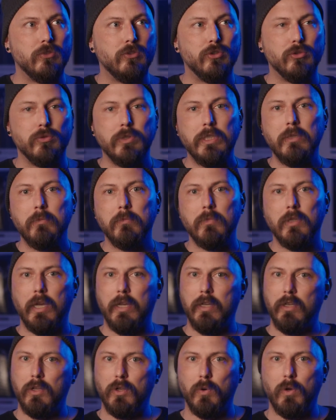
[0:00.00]

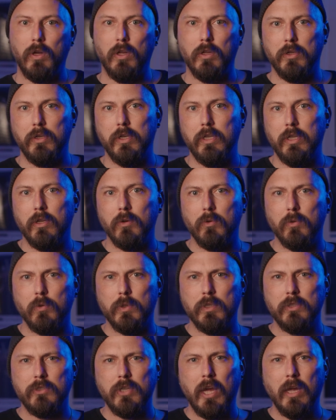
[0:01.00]
dreamlike quality, or
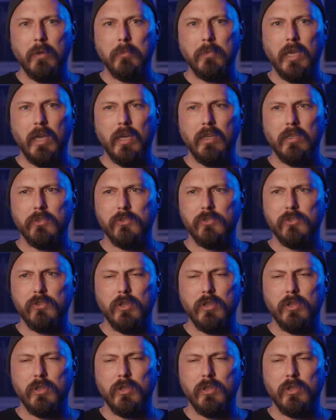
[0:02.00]
where time kind of